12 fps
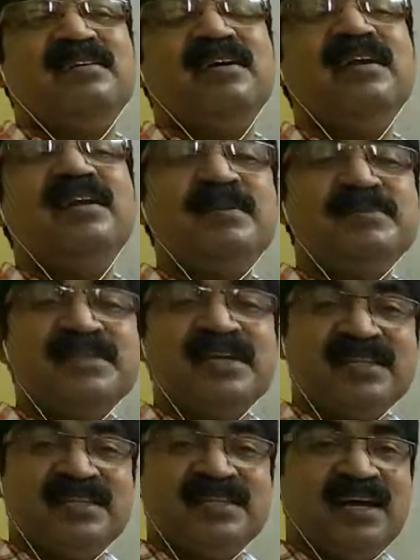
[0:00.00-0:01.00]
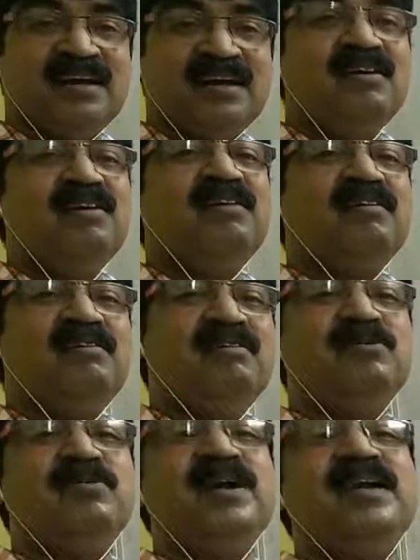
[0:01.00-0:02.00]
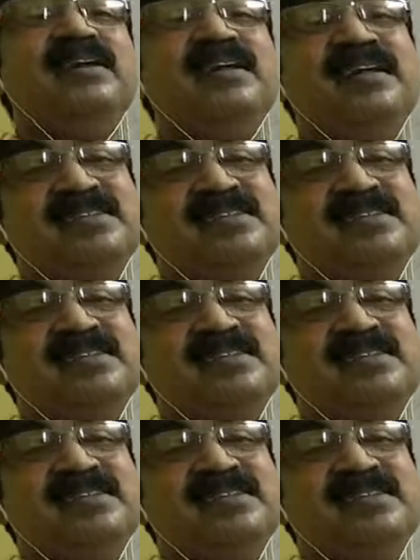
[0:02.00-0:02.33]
leaves are there only when tree